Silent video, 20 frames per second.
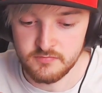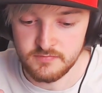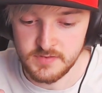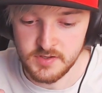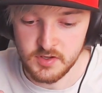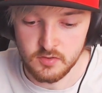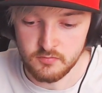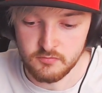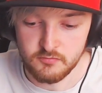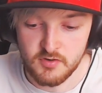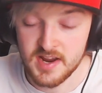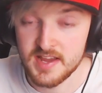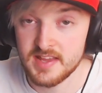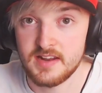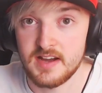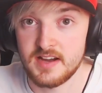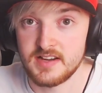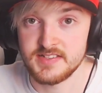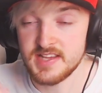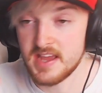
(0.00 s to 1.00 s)
you know,
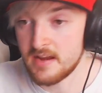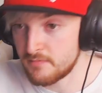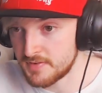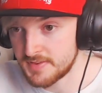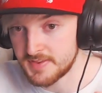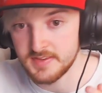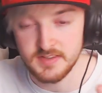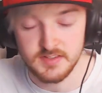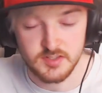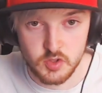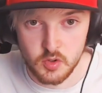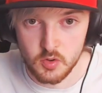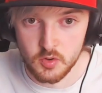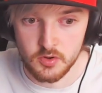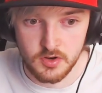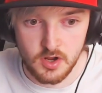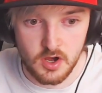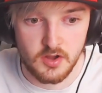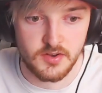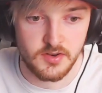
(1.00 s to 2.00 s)
recognize everything that's
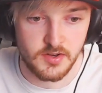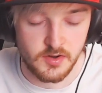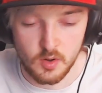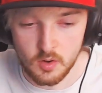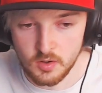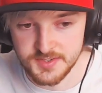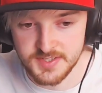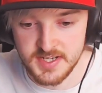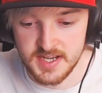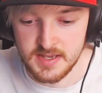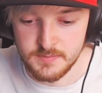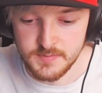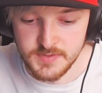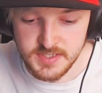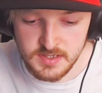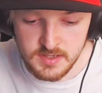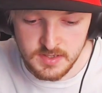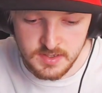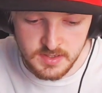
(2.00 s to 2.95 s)
going on at all times.